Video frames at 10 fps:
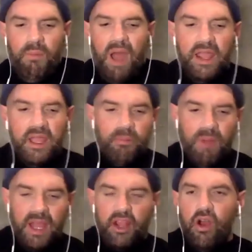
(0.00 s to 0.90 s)
my
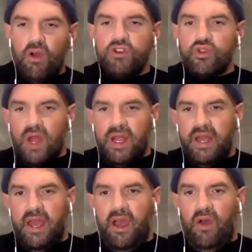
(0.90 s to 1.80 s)
my coach
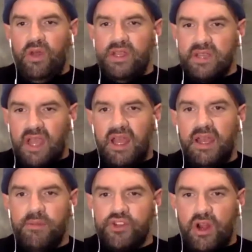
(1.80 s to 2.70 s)
right now is a
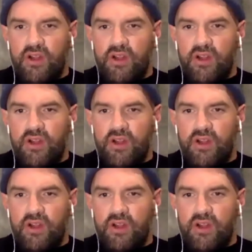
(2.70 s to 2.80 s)
guy named